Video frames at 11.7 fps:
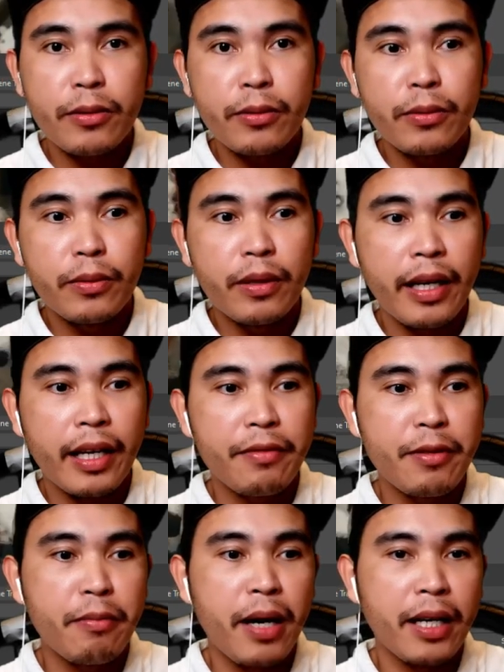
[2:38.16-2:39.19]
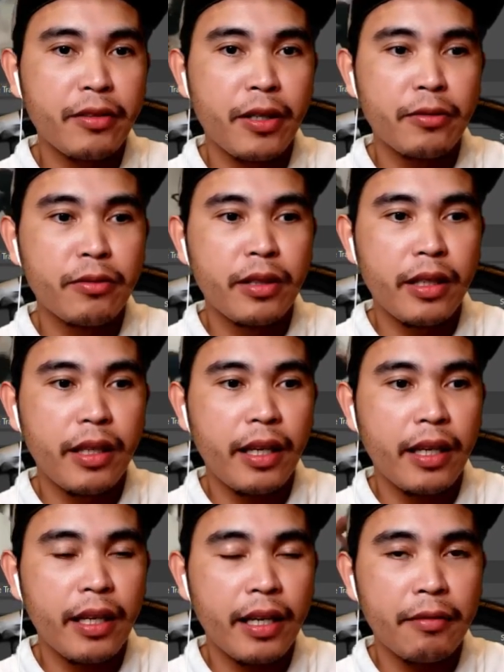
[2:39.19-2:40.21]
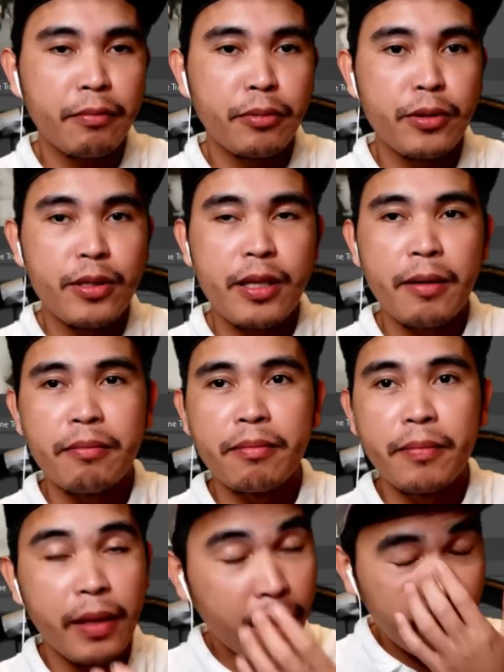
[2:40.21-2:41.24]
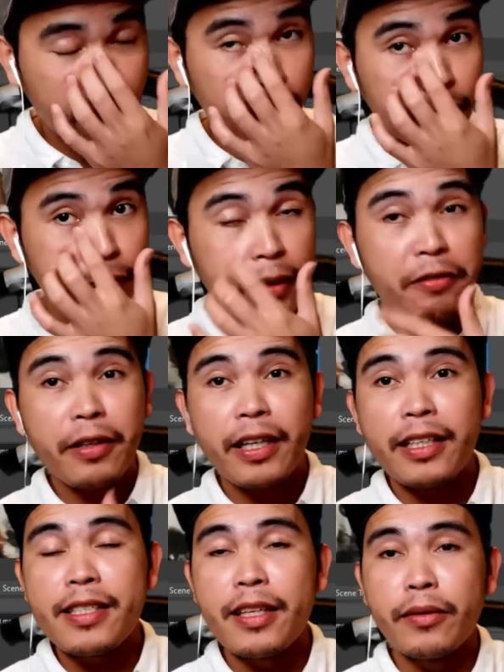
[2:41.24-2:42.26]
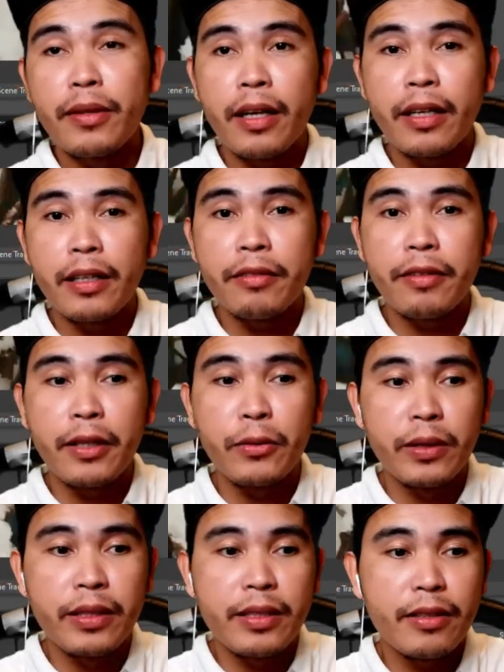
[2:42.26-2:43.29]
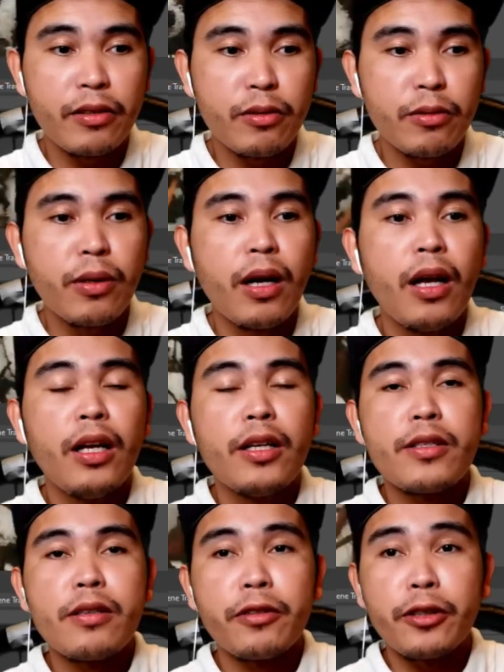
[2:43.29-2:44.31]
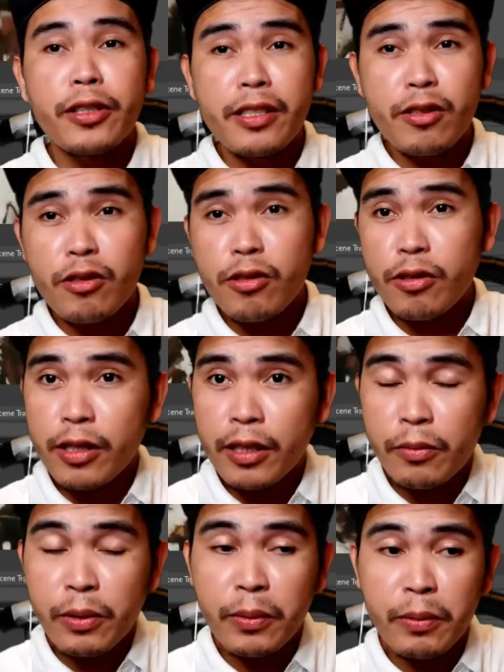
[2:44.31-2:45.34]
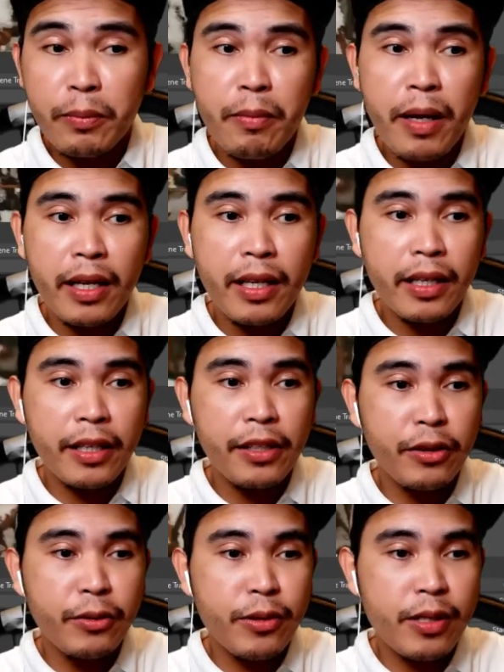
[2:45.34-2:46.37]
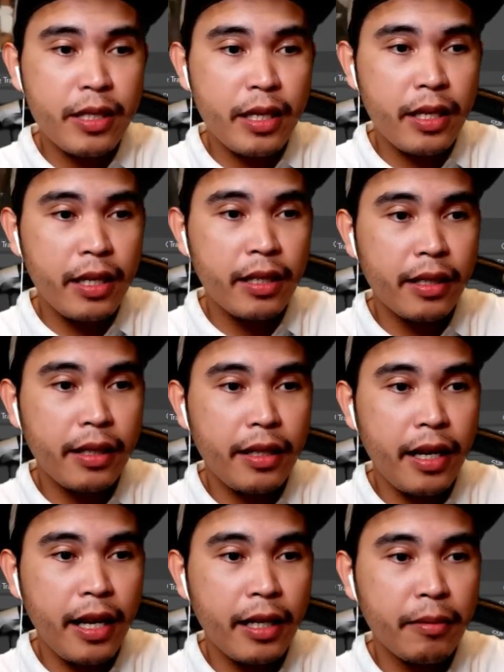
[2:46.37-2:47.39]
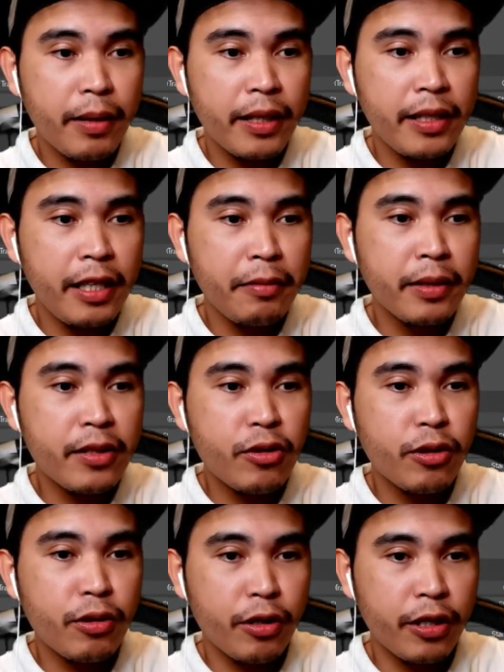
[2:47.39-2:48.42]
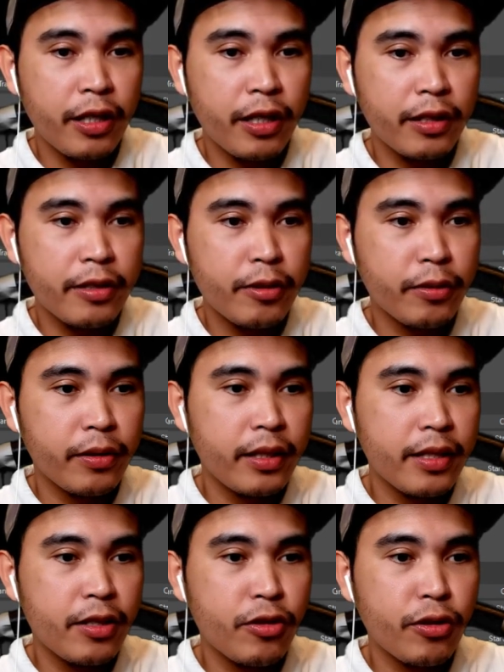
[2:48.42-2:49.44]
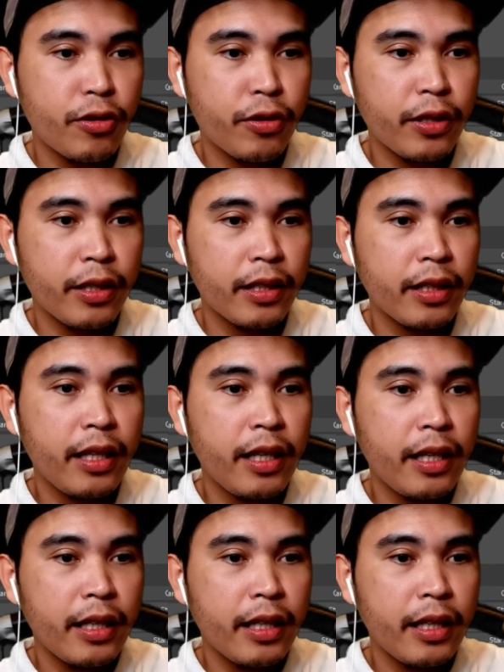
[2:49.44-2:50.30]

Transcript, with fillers: so I have some background and I put some of my face down there if I wanted to. So for this tutorial, we will be making a new scene name. I named it tutorial. So this is tutorial